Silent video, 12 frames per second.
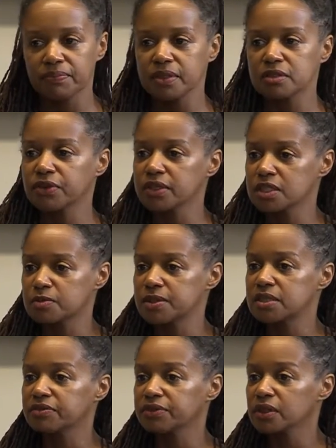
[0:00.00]
is very
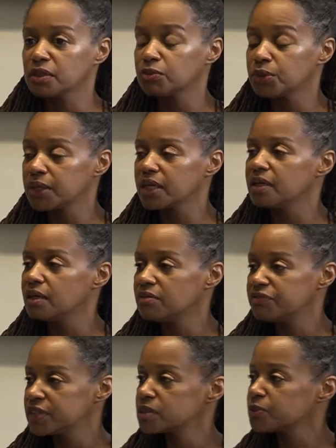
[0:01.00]
specifically rooted in
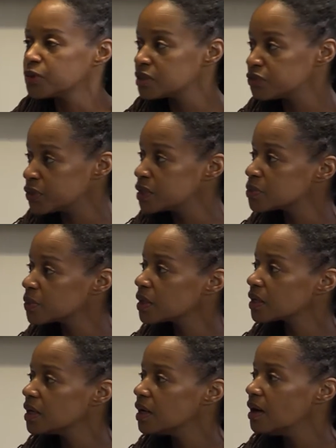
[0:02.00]
Fitzmaurice voice
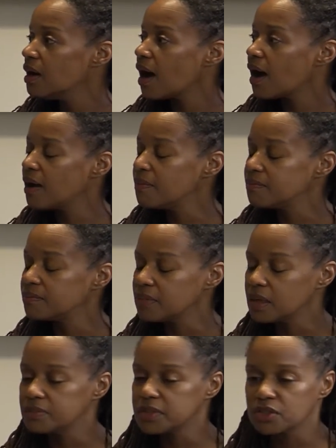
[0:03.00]
work. I'm
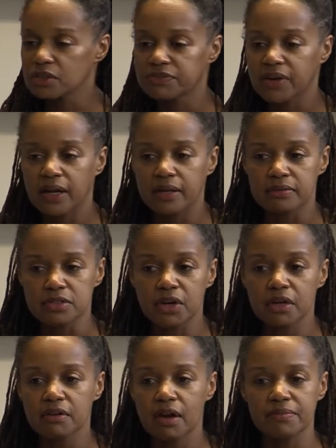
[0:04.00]
a certified
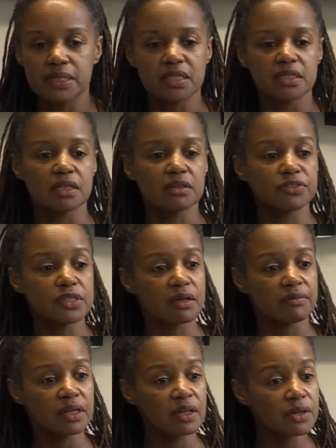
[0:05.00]
instructor. I've been teaching it for
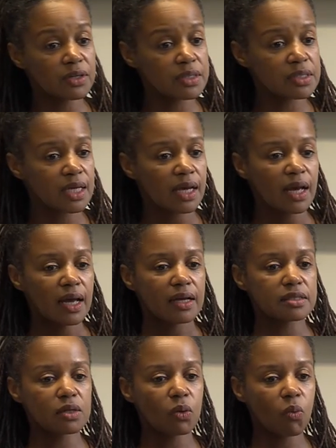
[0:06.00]
7 years.
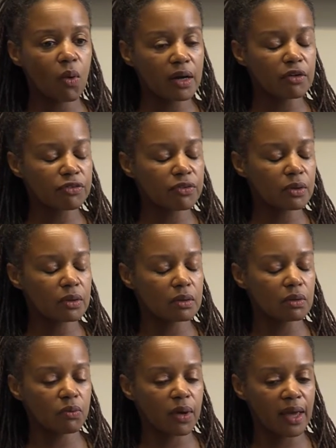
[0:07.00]
It's a wonderful
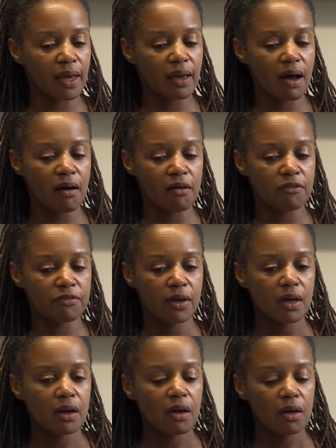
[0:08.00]
way of
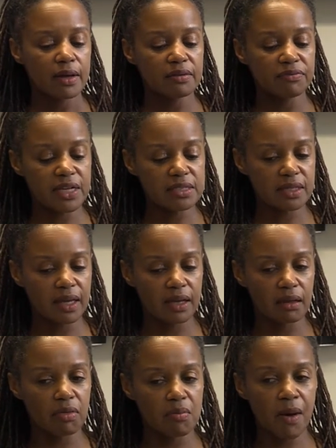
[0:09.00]

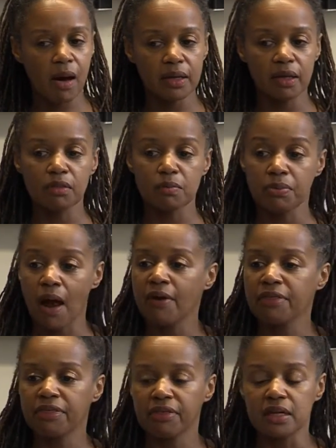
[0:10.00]
investigating the body, the
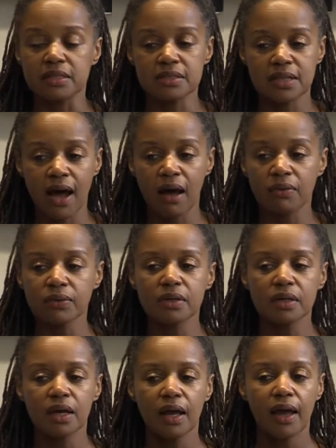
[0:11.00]
breath, and sound
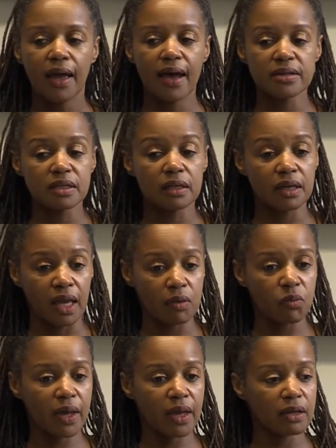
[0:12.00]
as a
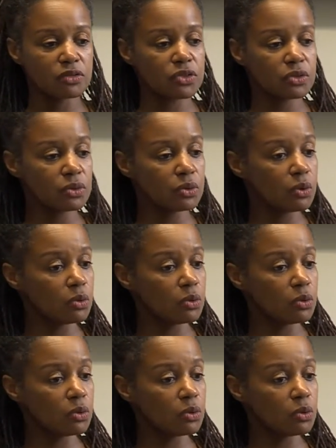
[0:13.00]
gateway to